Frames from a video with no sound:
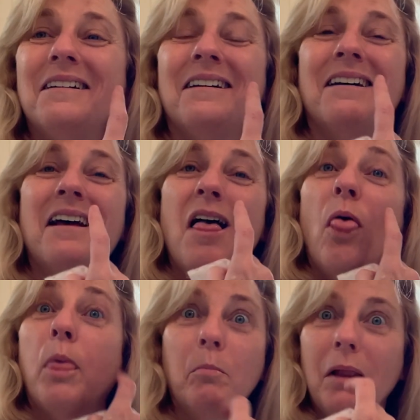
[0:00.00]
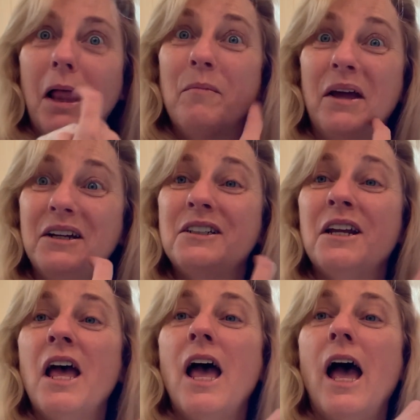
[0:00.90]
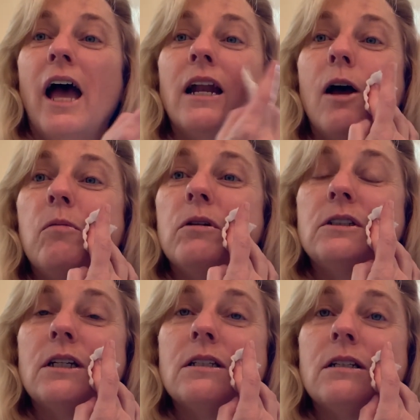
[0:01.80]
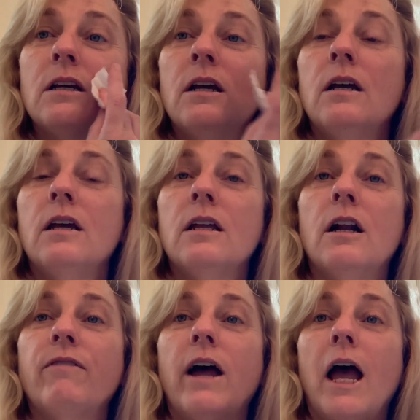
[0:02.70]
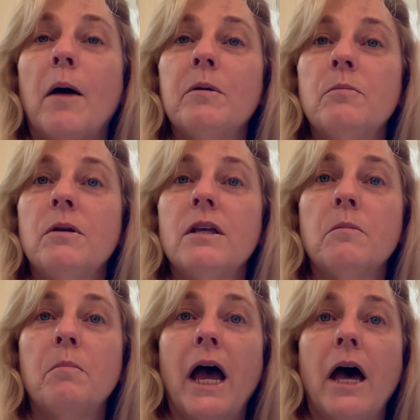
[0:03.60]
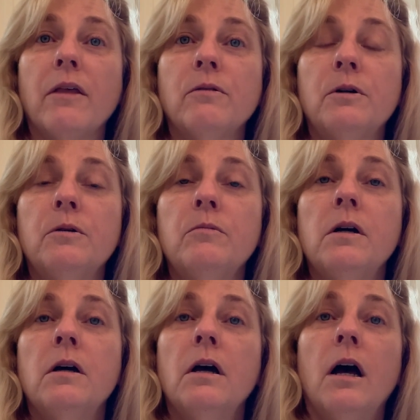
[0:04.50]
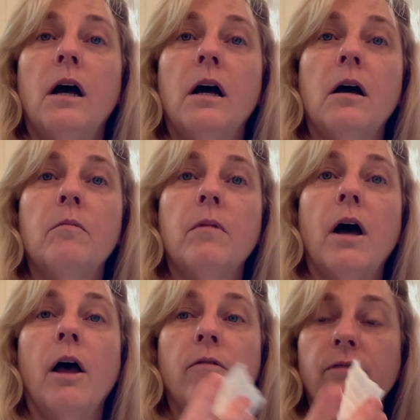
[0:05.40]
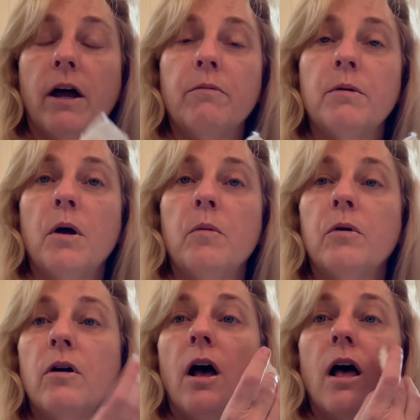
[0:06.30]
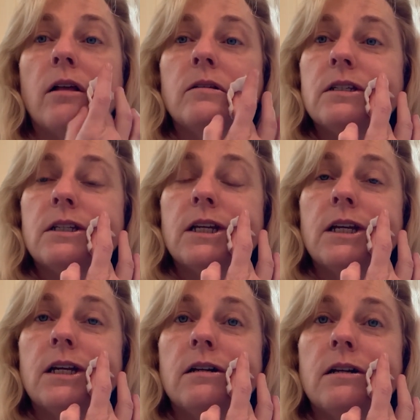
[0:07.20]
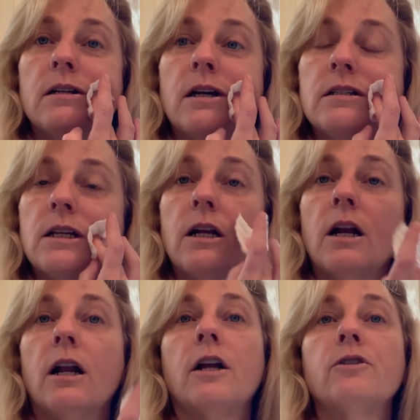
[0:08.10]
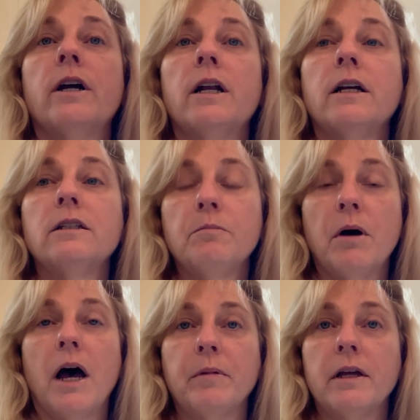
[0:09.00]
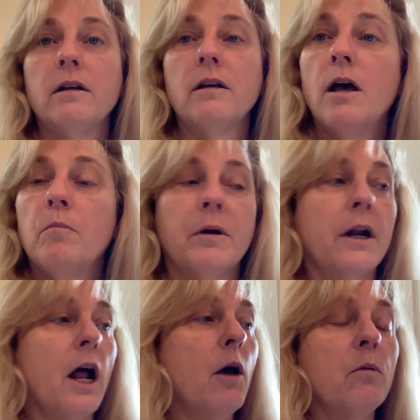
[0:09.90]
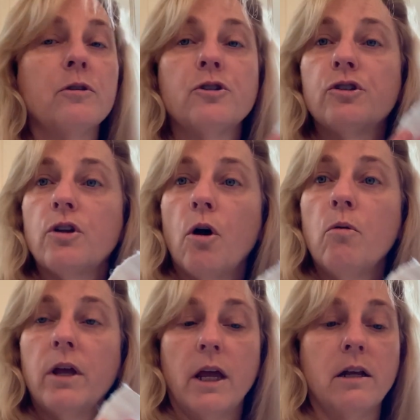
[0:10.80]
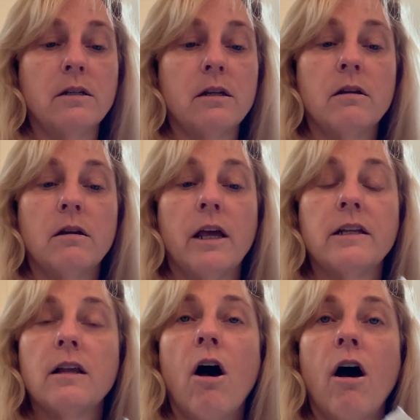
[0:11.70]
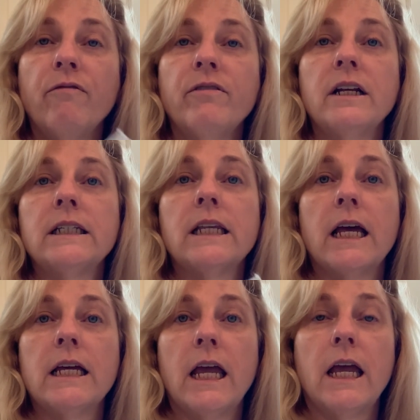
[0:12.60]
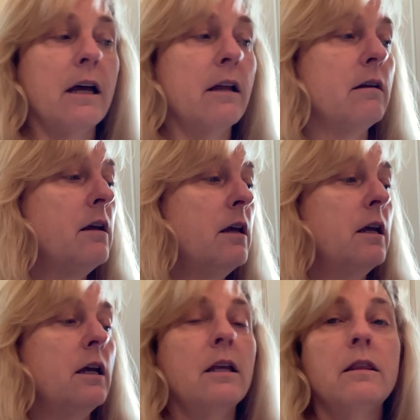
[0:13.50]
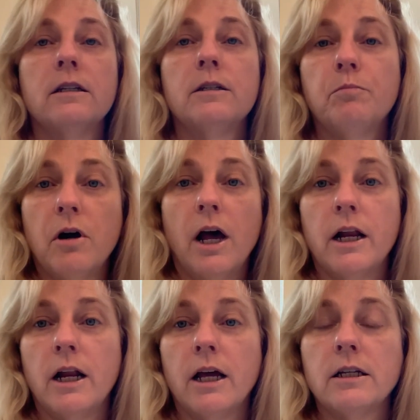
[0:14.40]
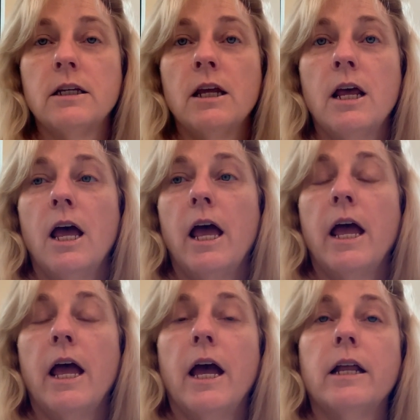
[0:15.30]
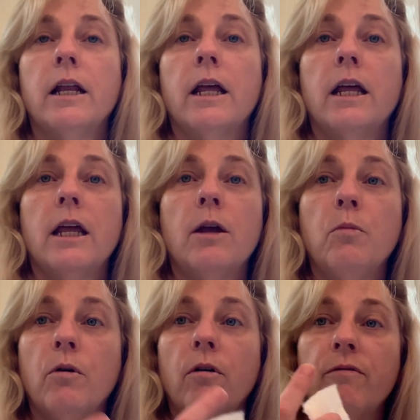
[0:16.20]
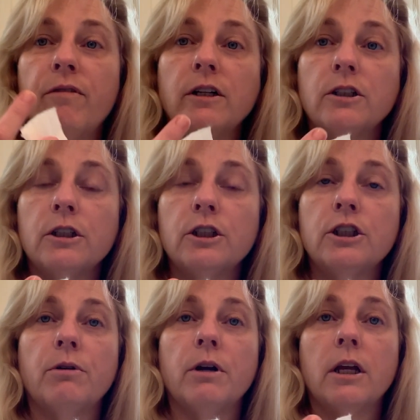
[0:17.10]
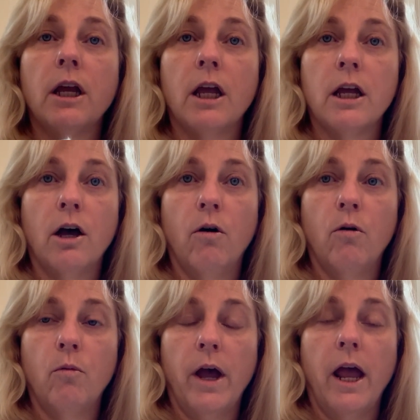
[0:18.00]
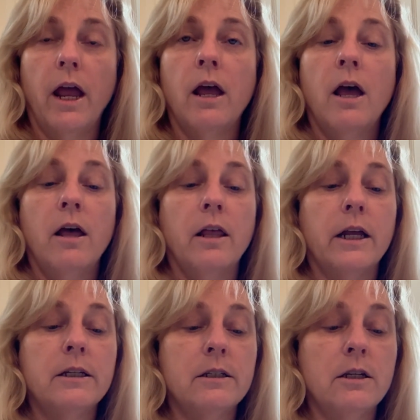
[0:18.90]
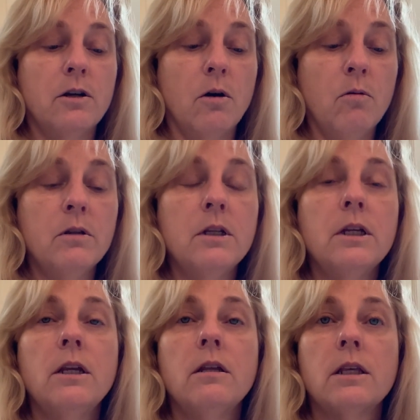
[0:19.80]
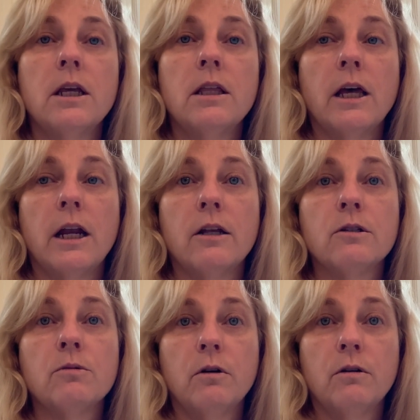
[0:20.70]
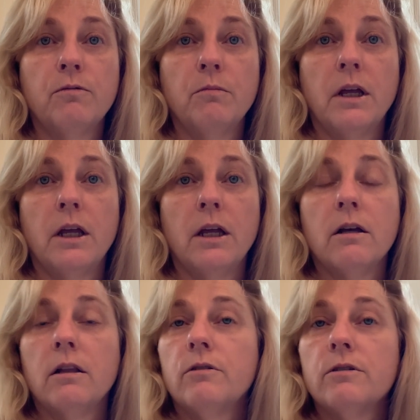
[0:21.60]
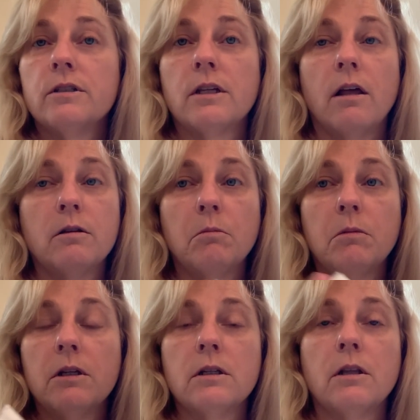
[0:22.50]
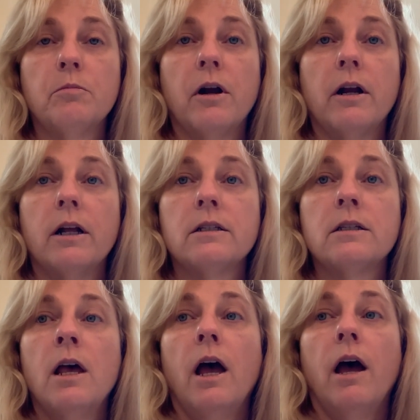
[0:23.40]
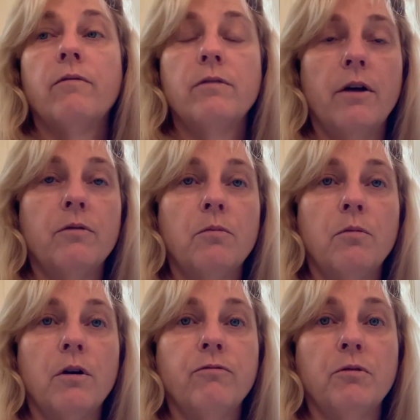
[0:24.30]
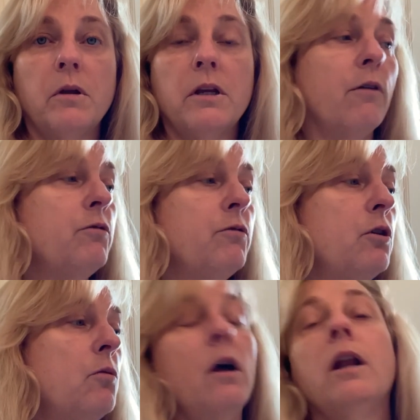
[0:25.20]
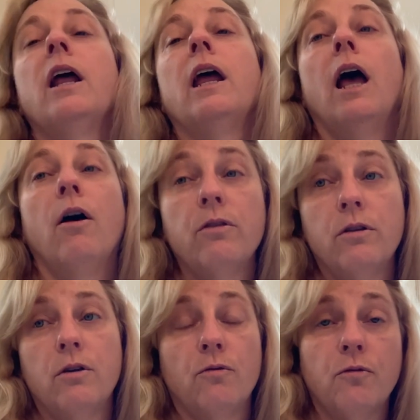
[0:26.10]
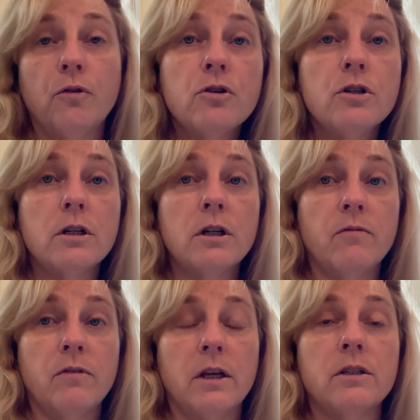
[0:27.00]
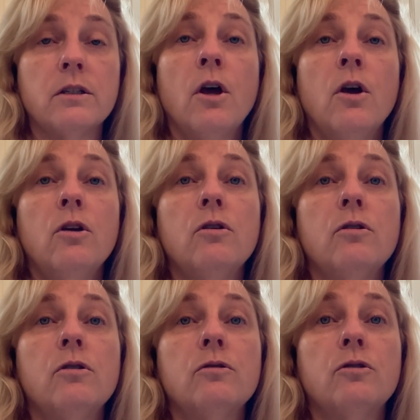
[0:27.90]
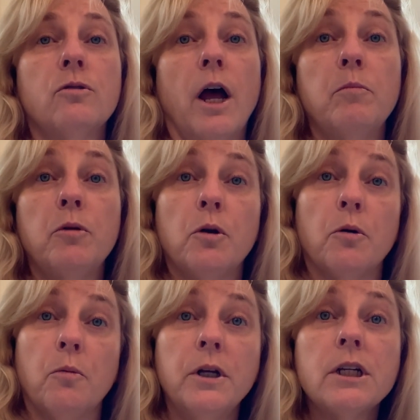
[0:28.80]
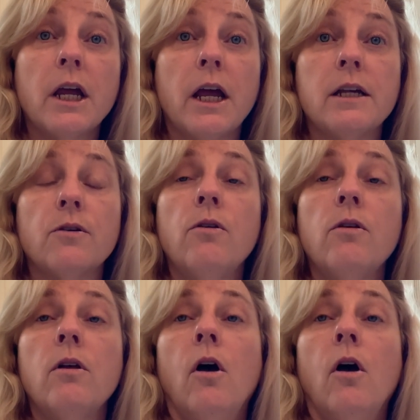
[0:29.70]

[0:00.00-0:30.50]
the blemish and I will just, you know, if I happen to be in the bathroom, um, I, if I remember, I'll stick it, I uh, stick it on. I try not to pop it, but I will soak it as often as I can in this product and it will eventually shrink and go away. That is the only thing that has worked for me. Clearasil, some of these other products have never worked for me. Now, if you want a healthier version of this, you can try Pure Witch Hazel.